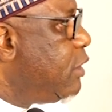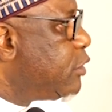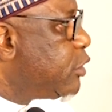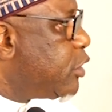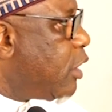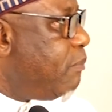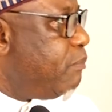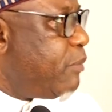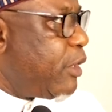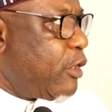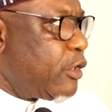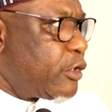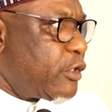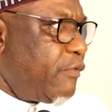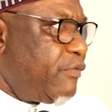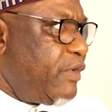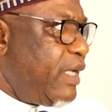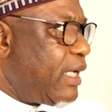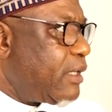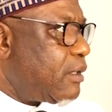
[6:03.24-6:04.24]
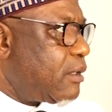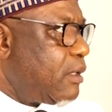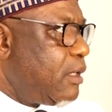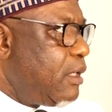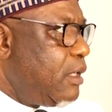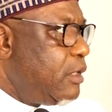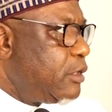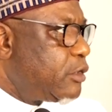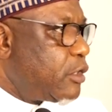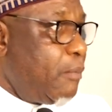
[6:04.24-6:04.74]
Some because of death,
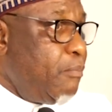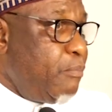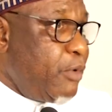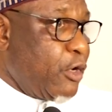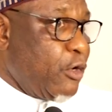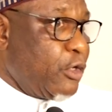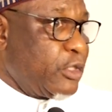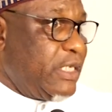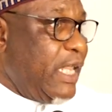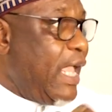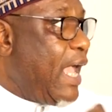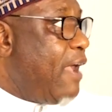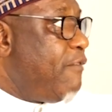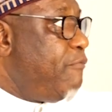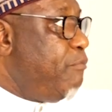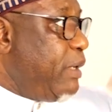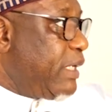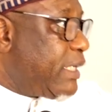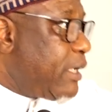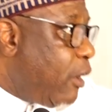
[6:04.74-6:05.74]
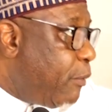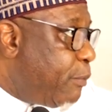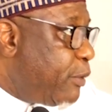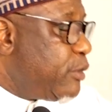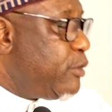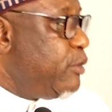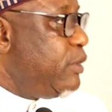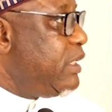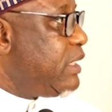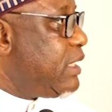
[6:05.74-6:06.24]
some because they have better
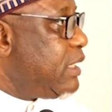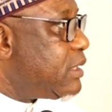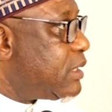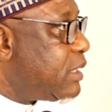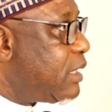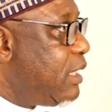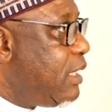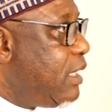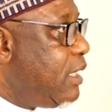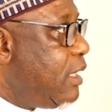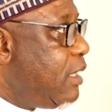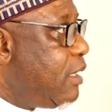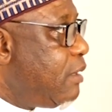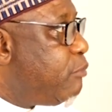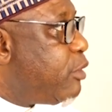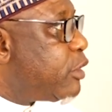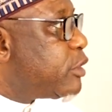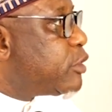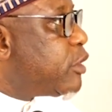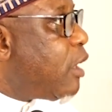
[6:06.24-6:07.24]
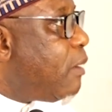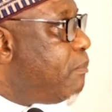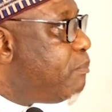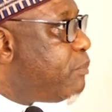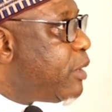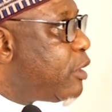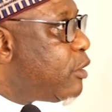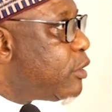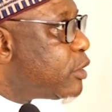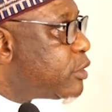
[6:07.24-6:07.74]
opportunities, but some
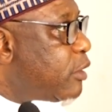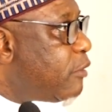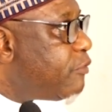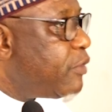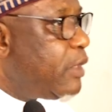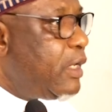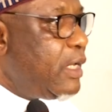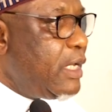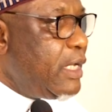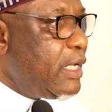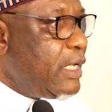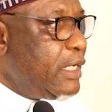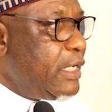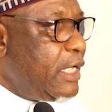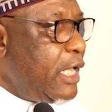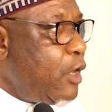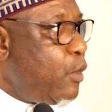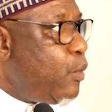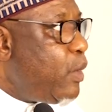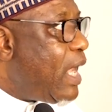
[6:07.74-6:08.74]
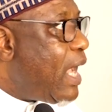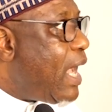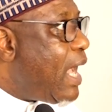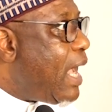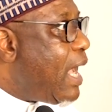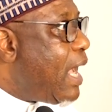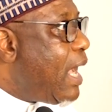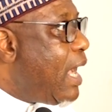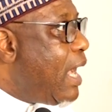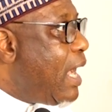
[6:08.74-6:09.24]
because of there
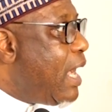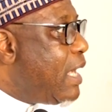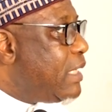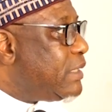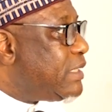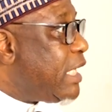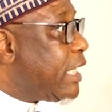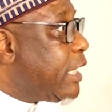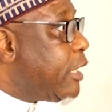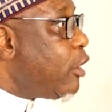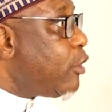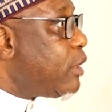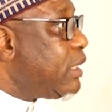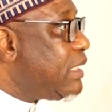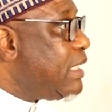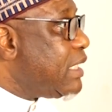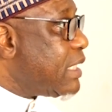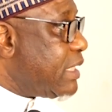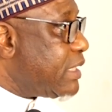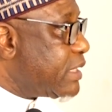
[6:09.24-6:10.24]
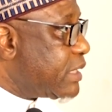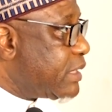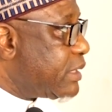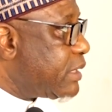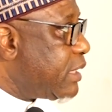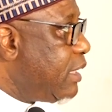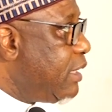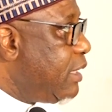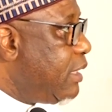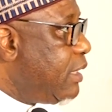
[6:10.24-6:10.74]
were security
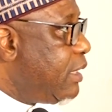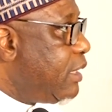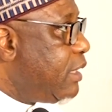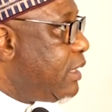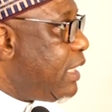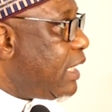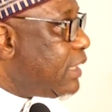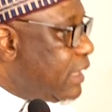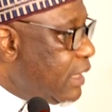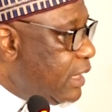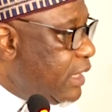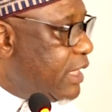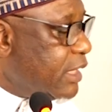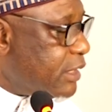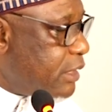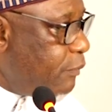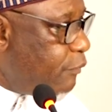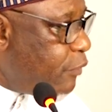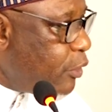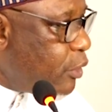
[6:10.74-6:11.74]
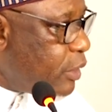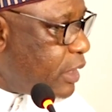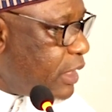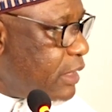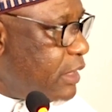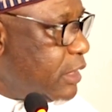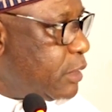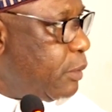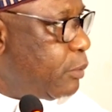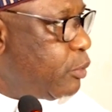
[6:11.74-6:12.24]
risks that the leadership figured
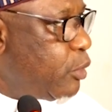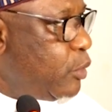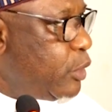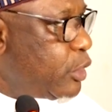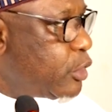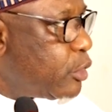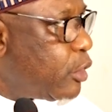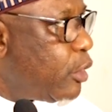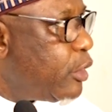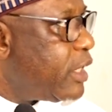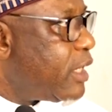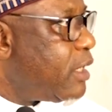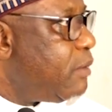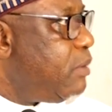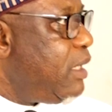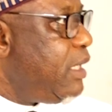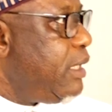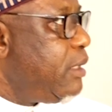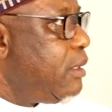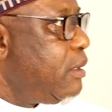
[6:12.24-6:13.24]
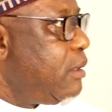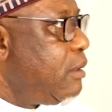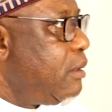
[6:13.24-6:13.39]
that these people we should honorably